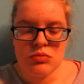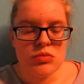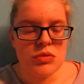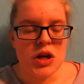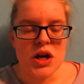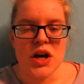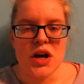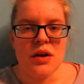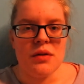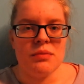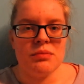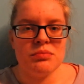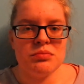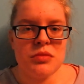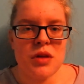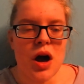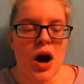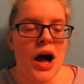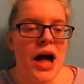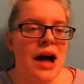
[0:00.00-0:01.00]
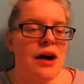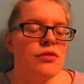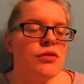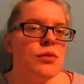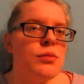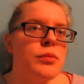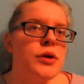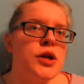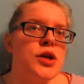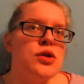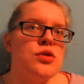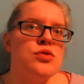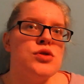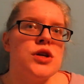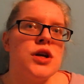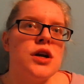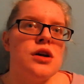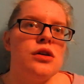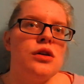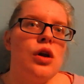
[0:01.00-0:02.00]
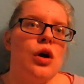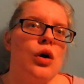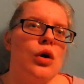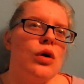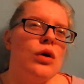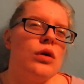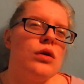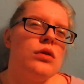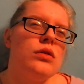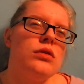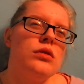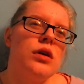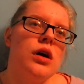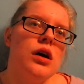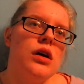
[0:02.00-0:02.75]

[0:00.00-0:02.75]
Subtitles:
Yeah, I haven't been using it long.